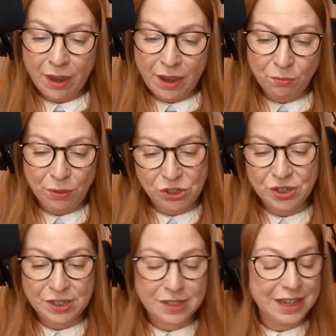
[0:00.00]
which
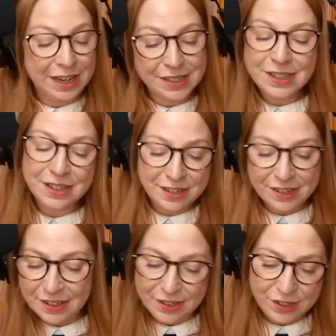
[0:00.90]
is
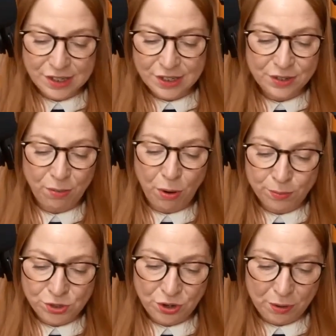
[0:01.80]
letters,
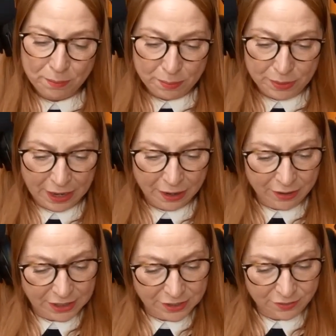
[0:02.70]
Swopshop, that
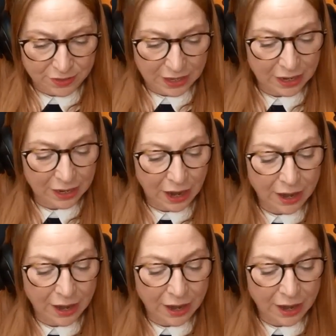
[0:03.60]
kind of thing.